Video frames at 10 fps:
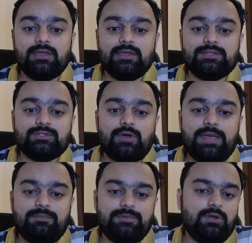So
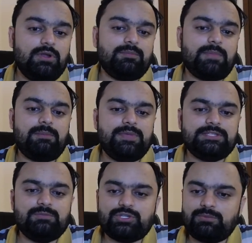I developed my
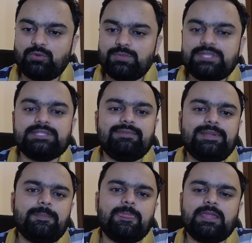piece, bishop to
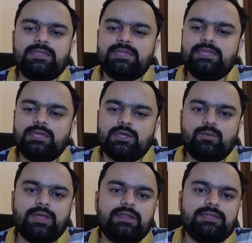b7. He
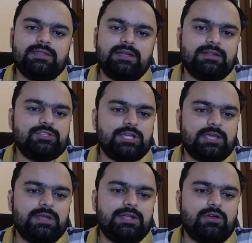quickly threatened
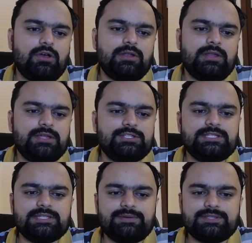checkmate on
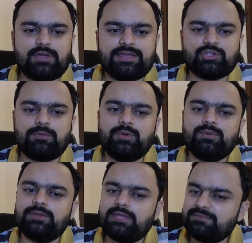g7, so I stopped
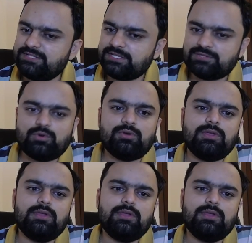it with f6 move.